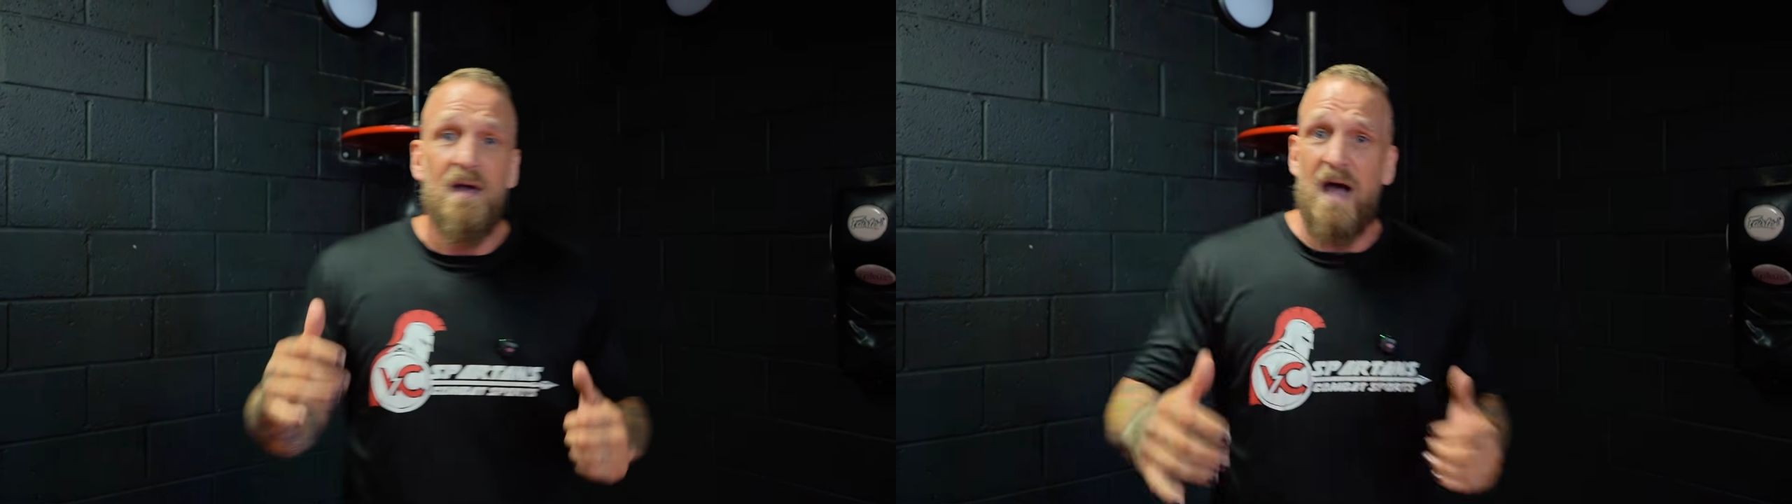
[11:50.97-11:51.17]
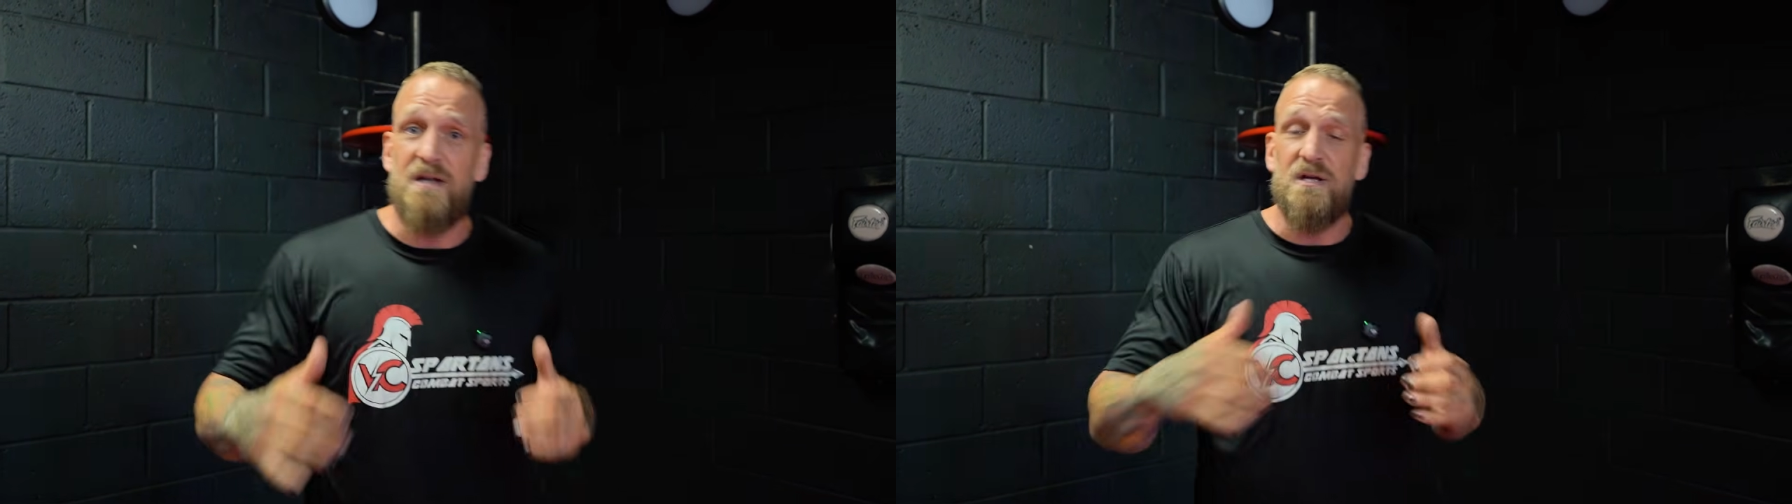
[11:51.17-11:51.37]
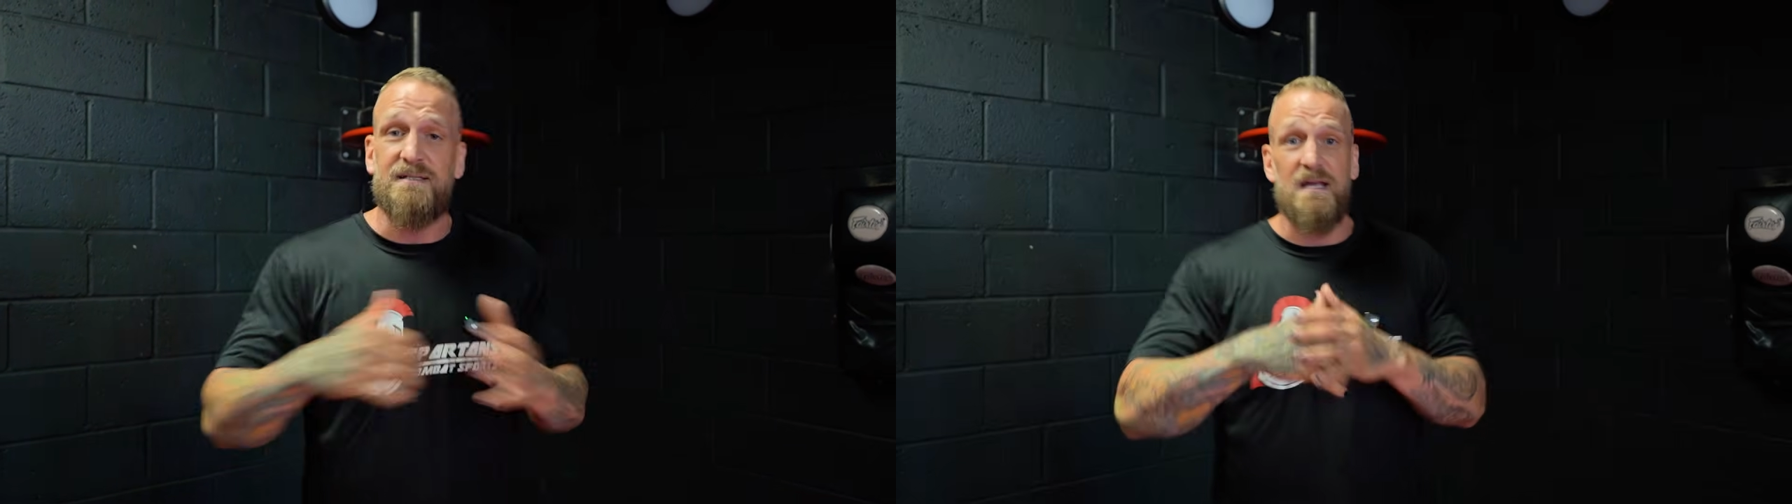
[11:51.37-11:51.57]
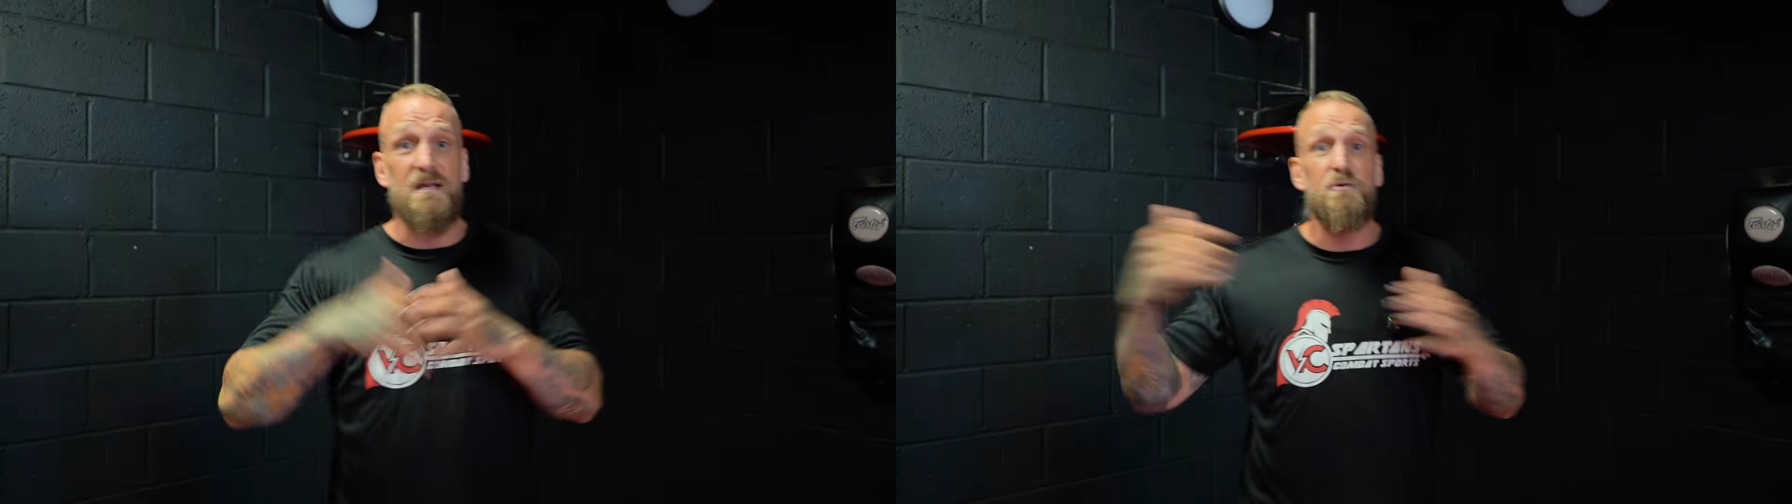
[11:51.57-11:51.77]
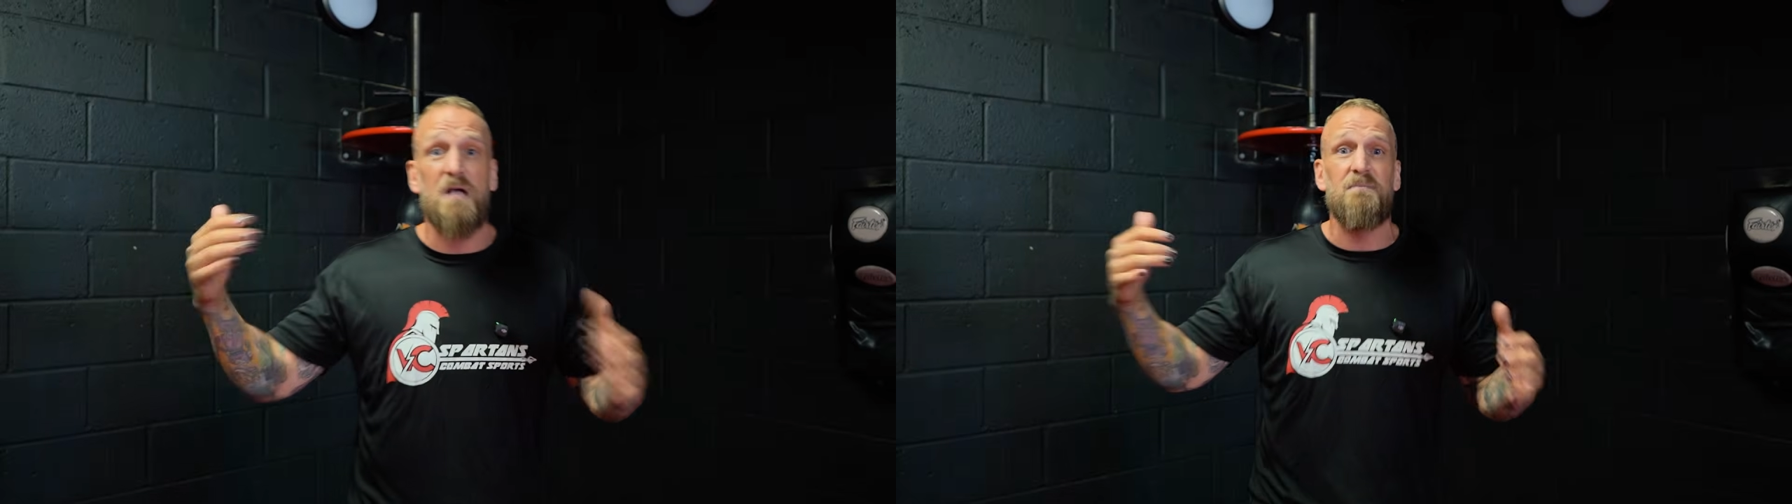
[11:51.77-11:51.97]
and you say,
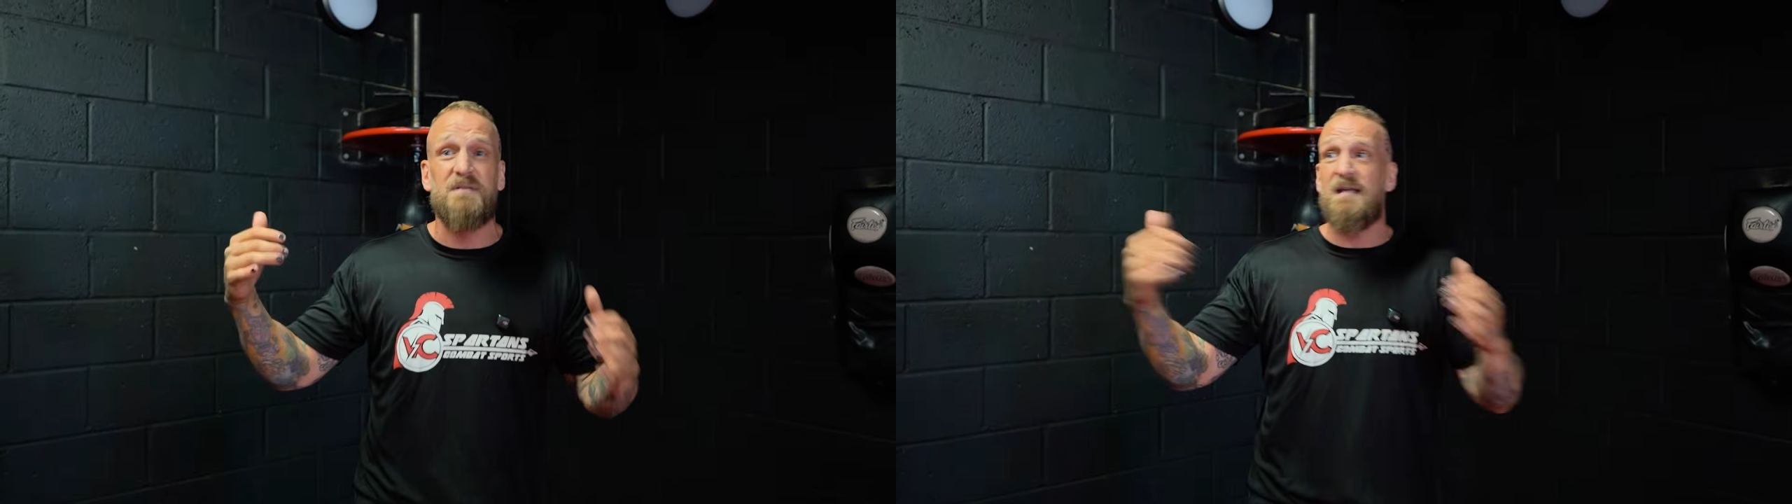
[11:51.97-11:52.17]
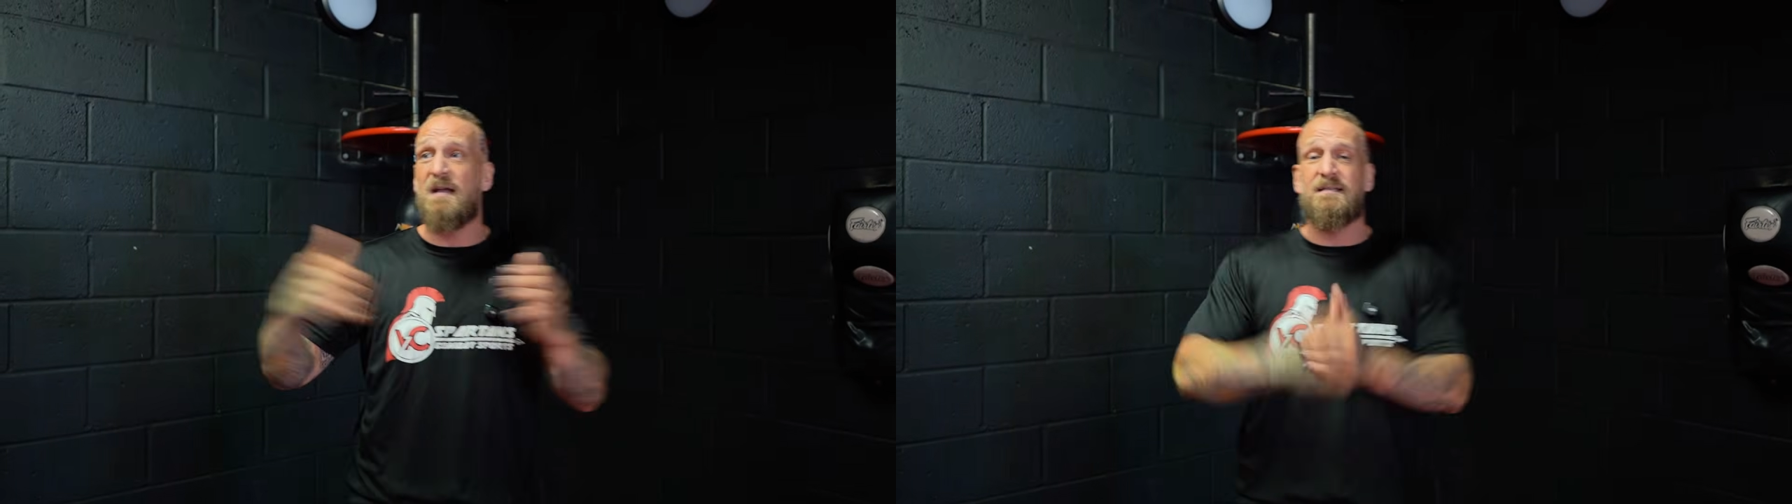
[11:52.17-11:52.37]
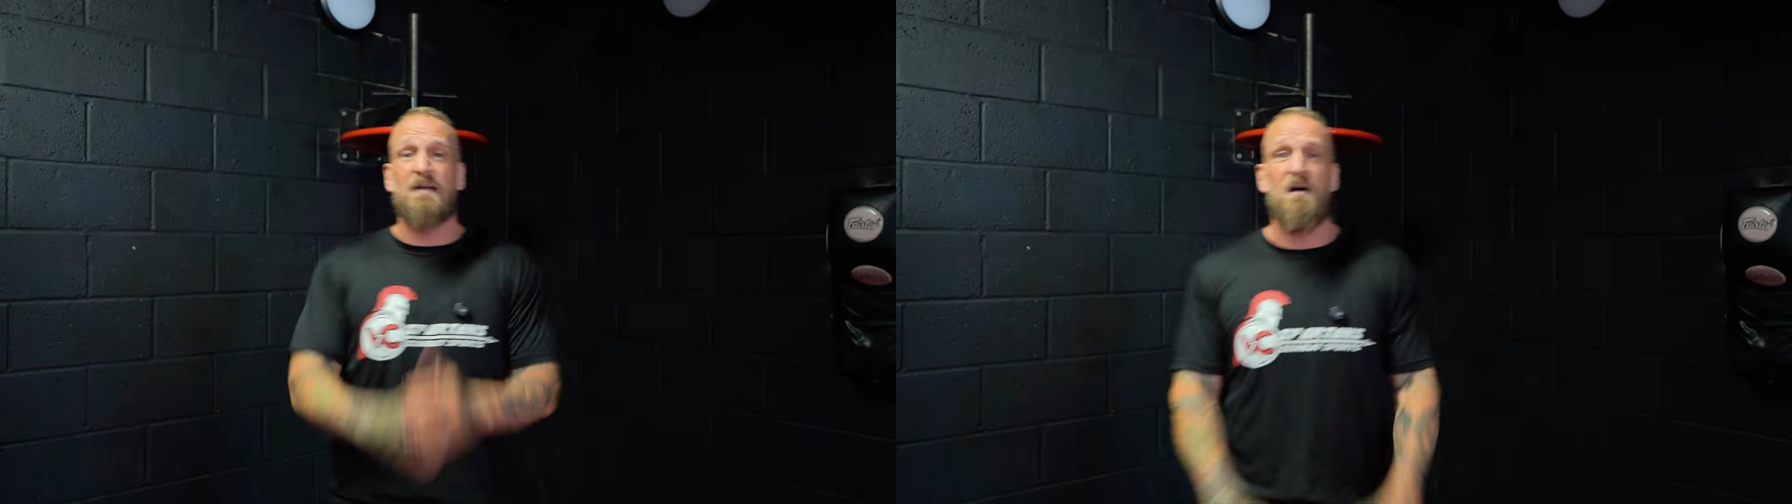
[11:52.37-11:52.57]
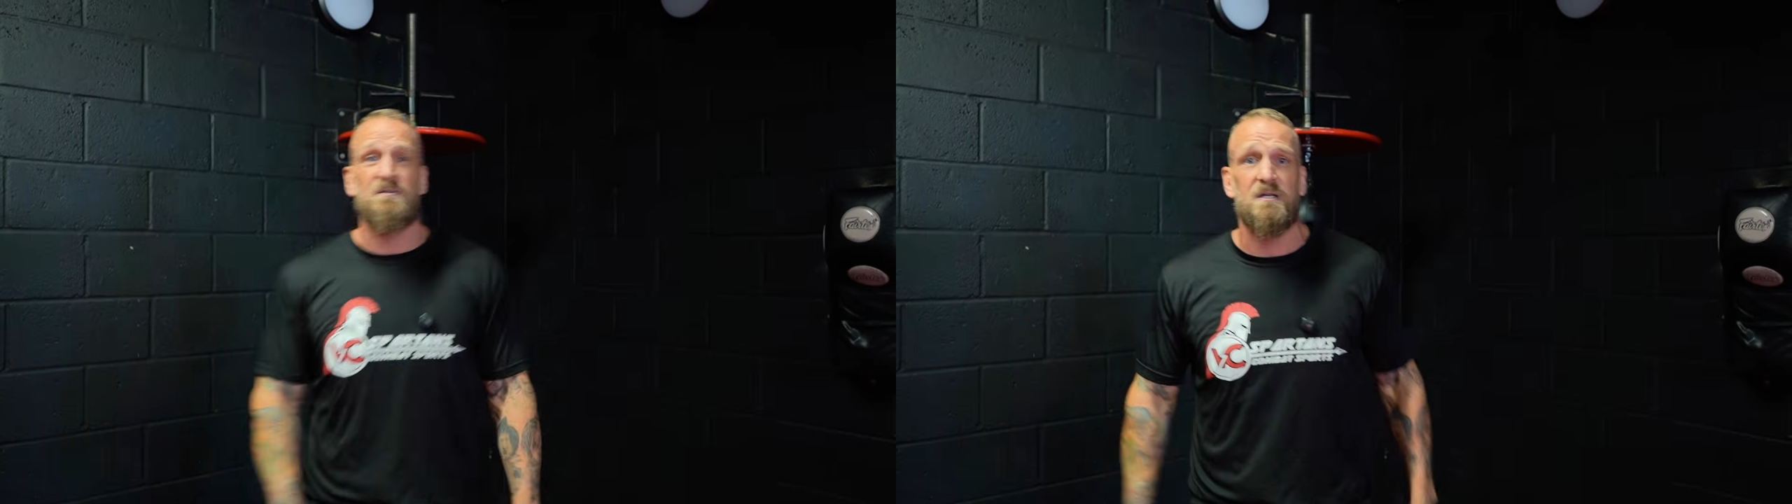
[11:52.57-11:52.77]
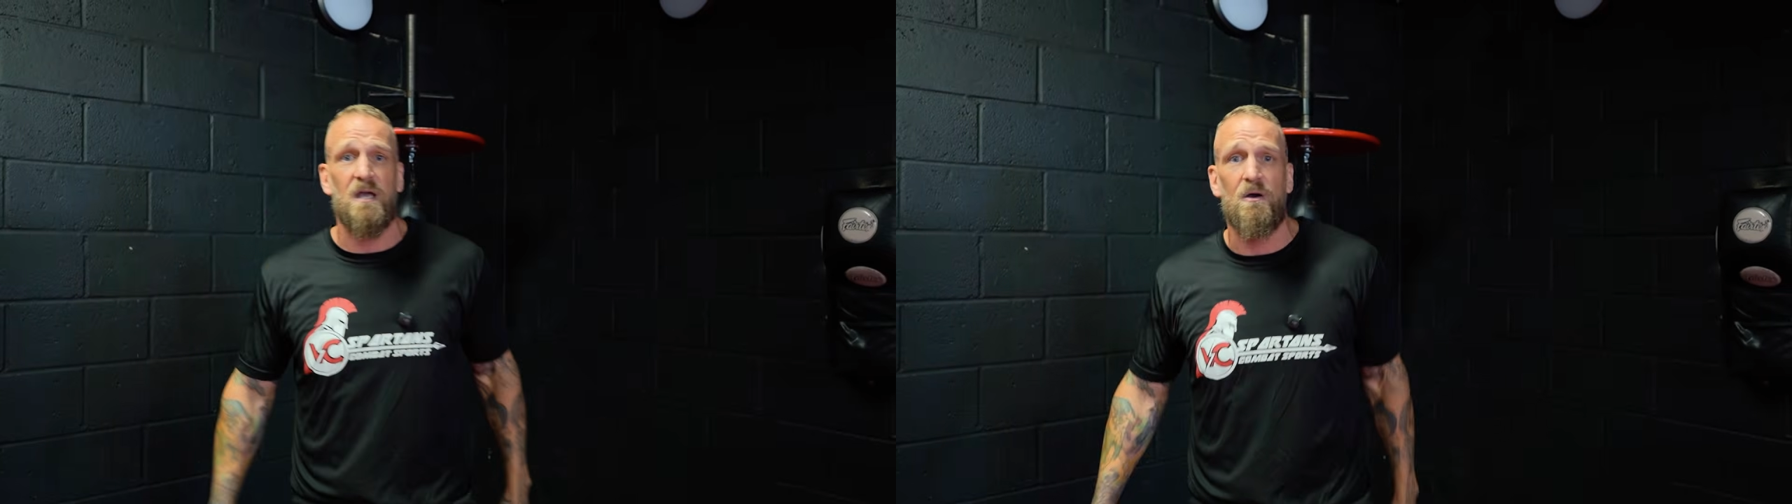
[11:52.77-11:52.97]
you come to the end of 10
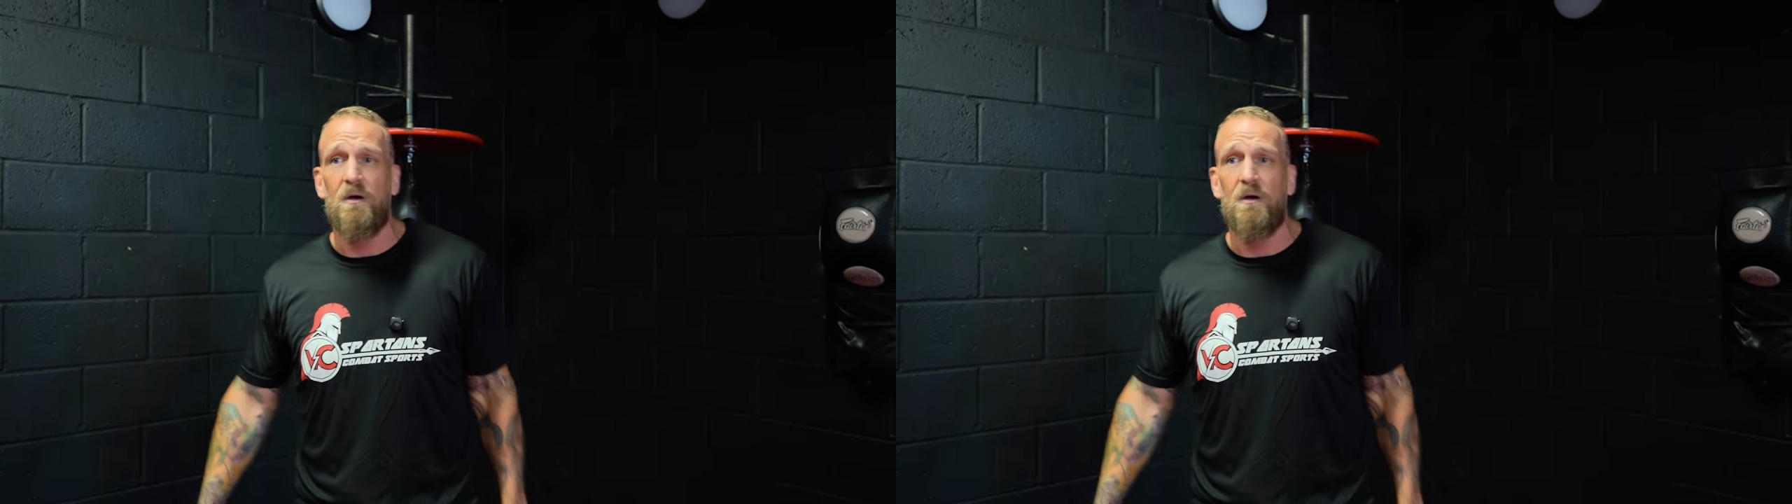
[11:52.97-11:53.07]
rounds and go,